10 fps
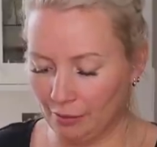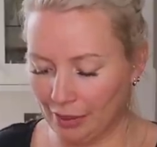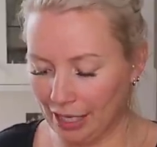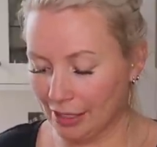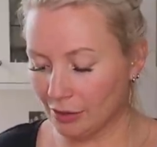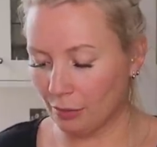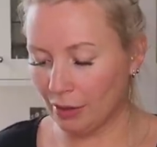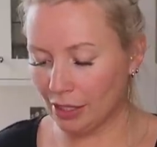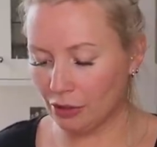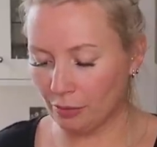Yeah, so I
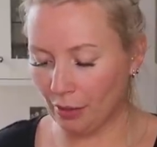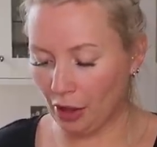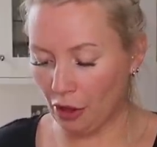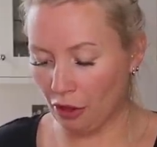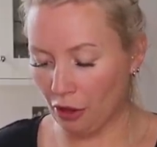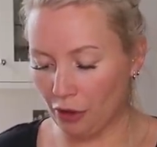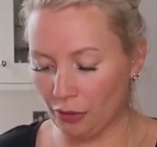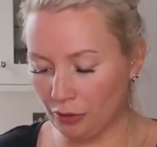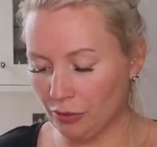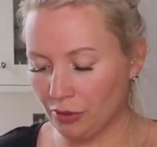picked up
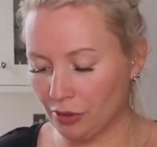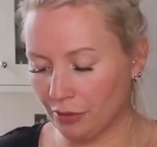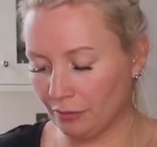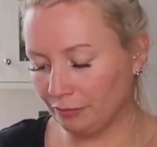those.